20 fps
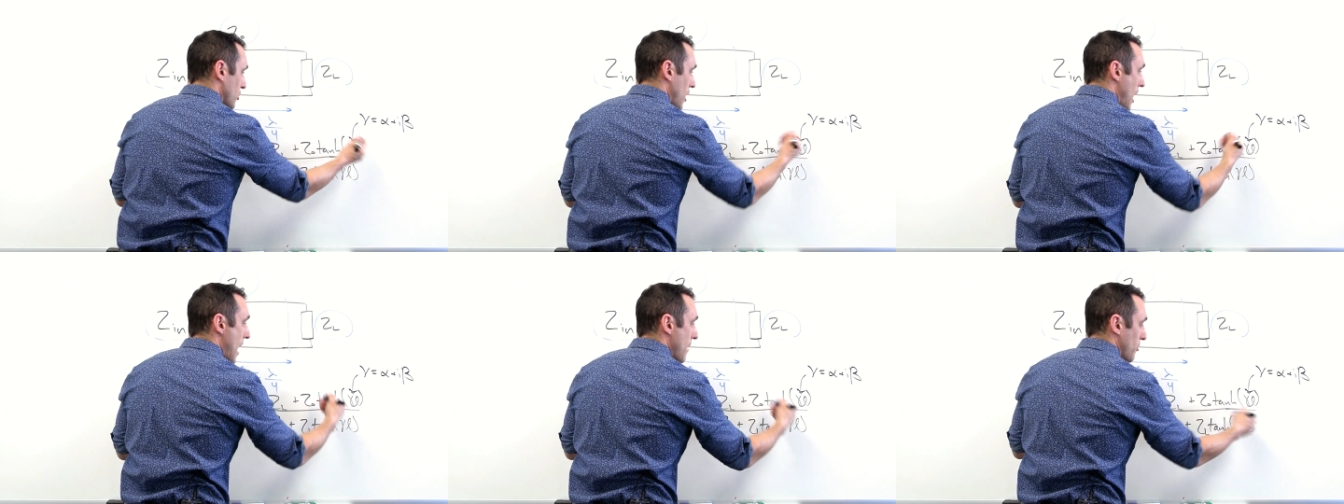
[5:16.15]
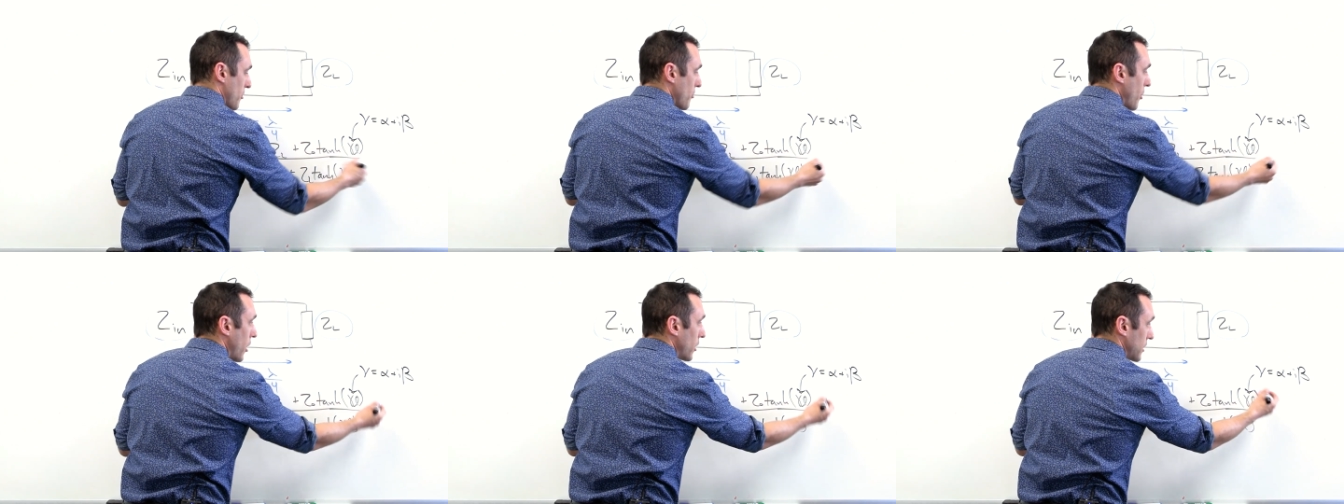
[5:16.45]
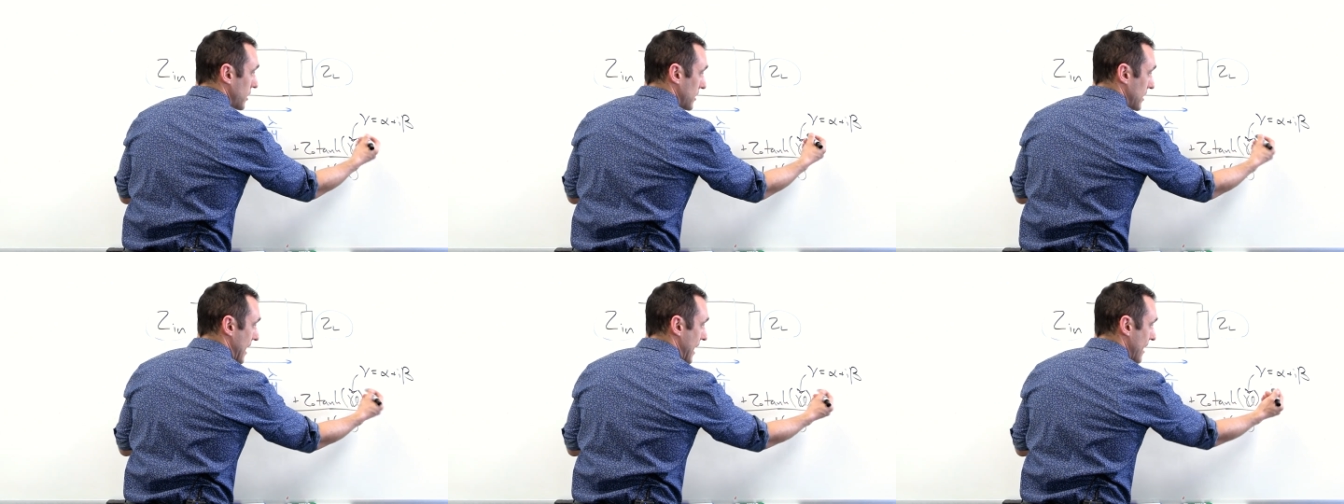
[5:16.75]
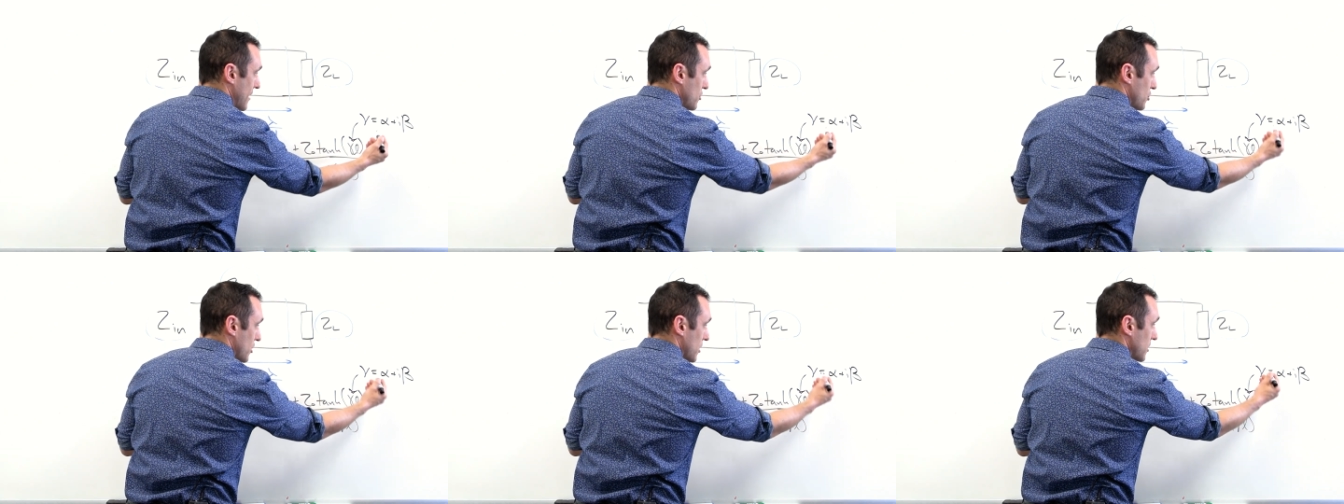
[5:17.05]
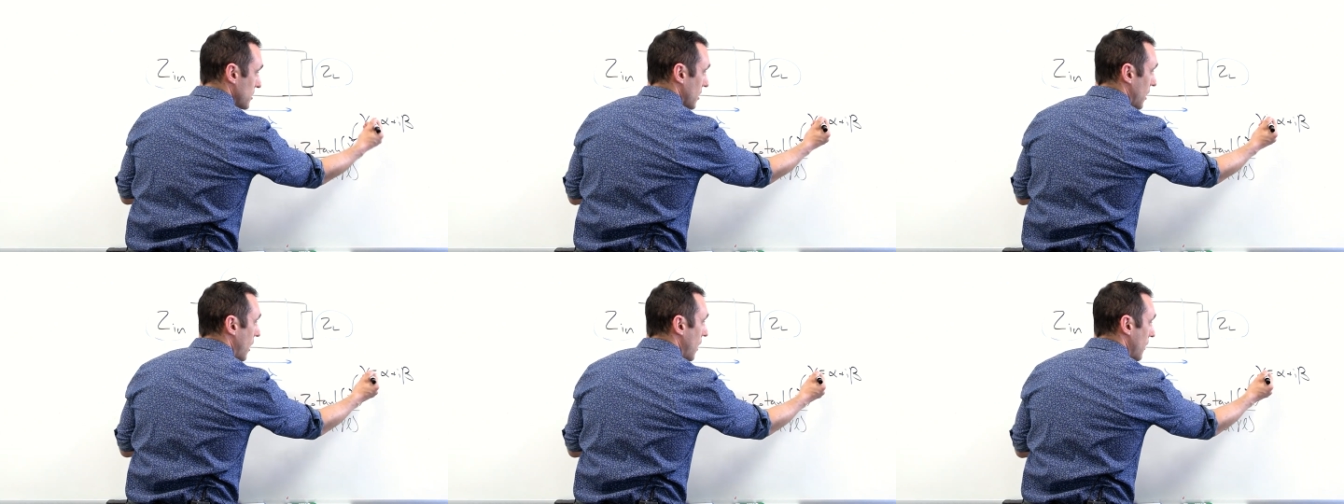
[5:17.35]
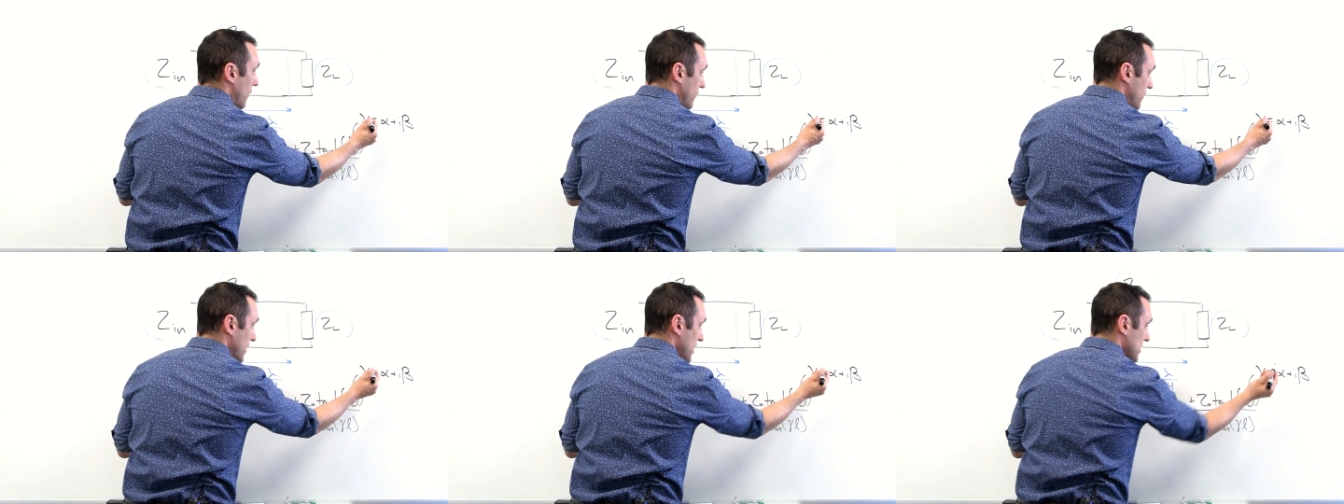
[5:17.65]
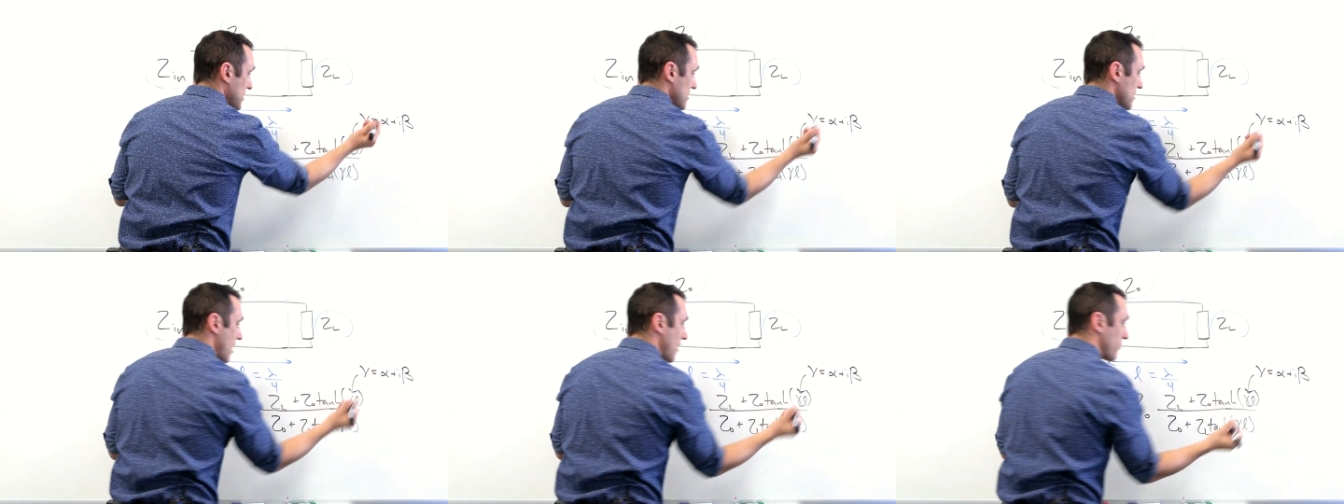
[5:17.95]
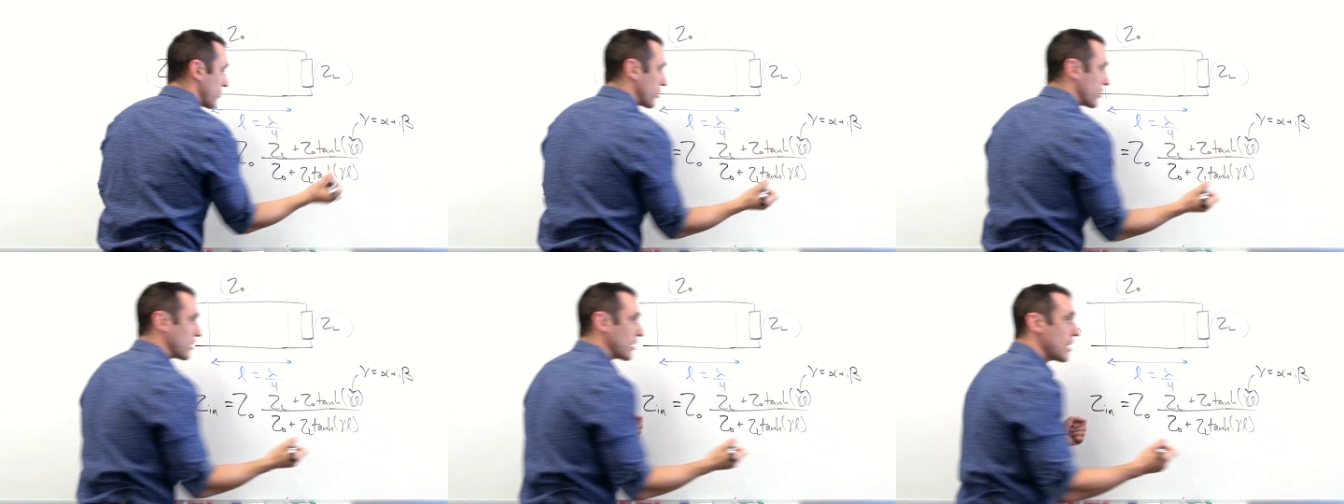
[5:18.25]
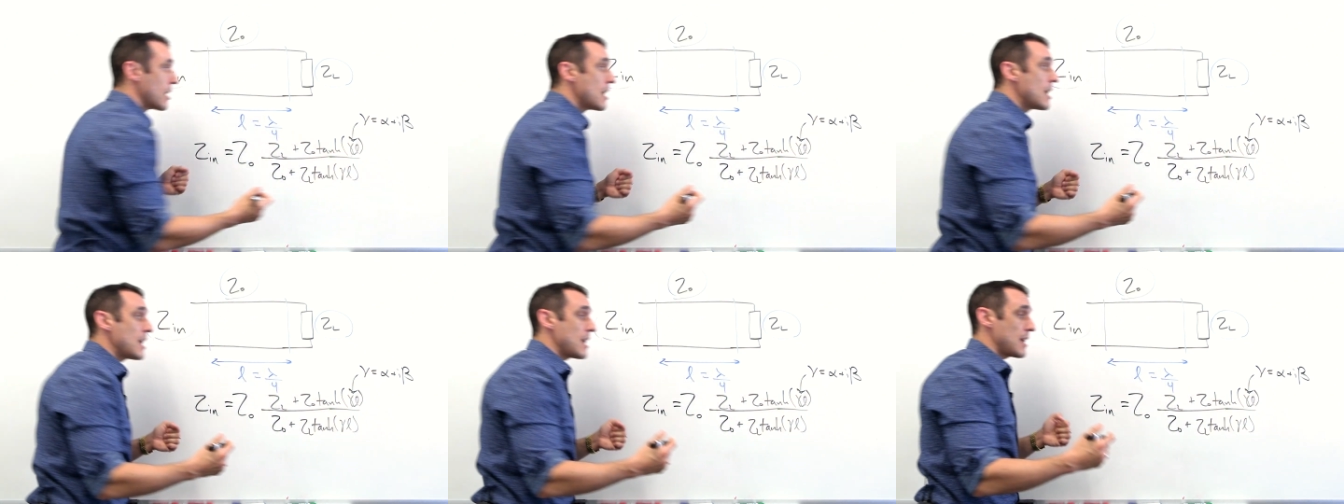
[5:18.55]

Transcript: or hyperbolic tangent of this number